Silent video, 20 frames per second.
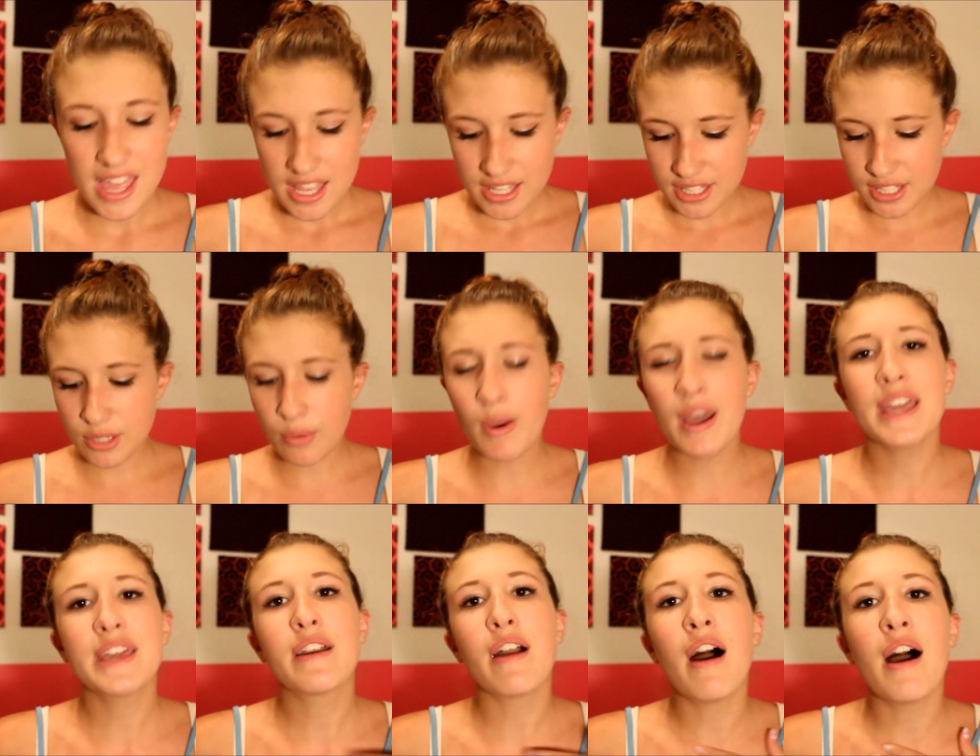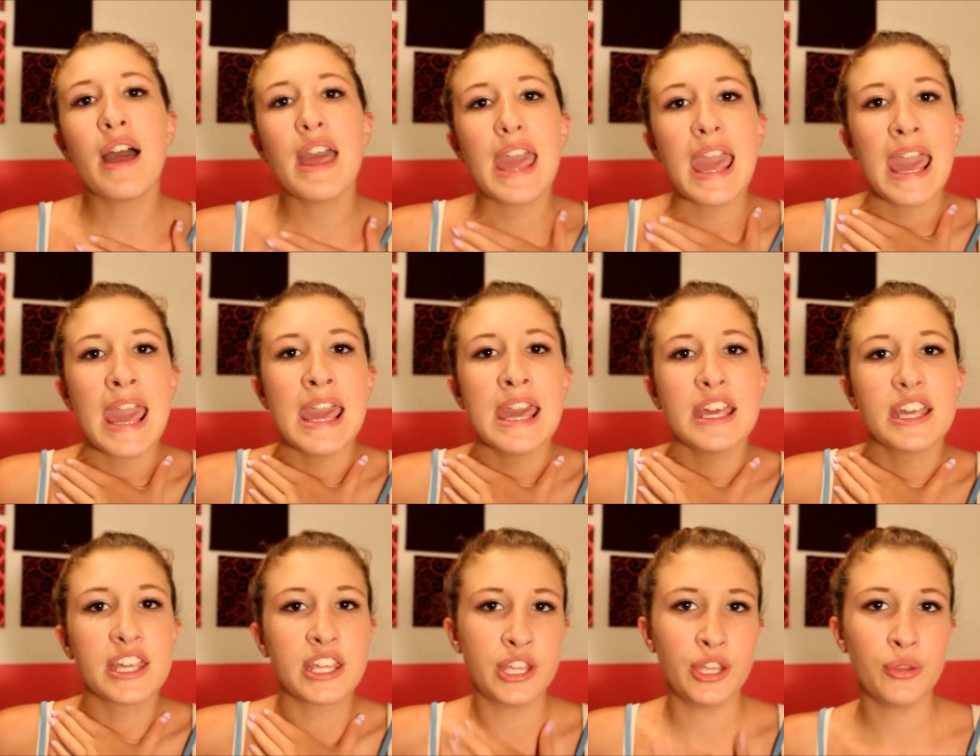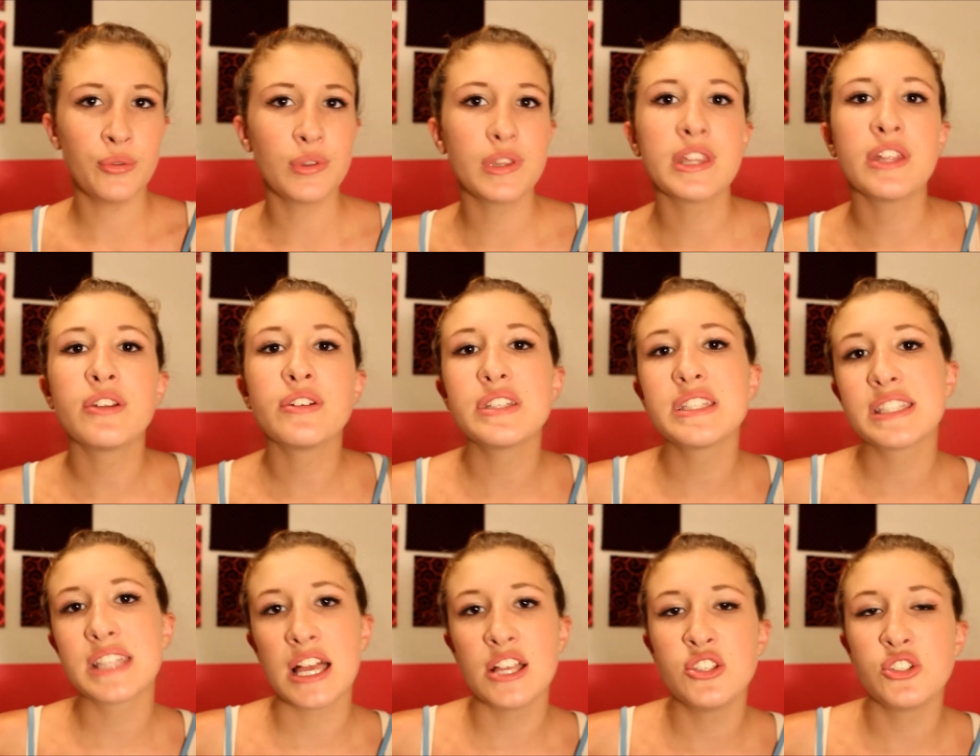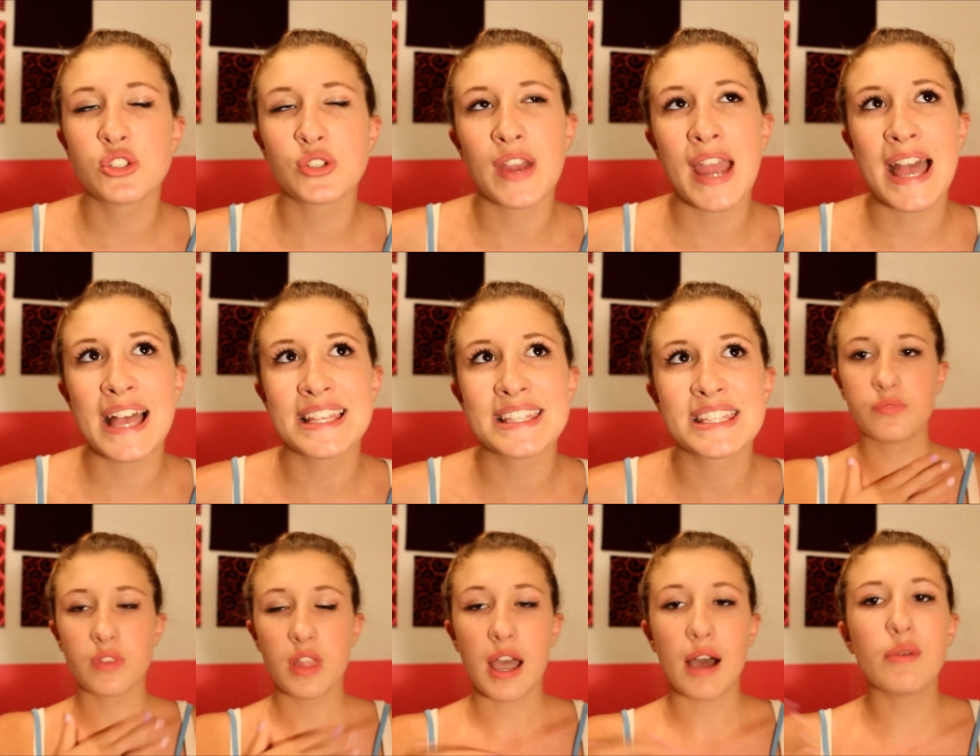So I got a cute little sundress.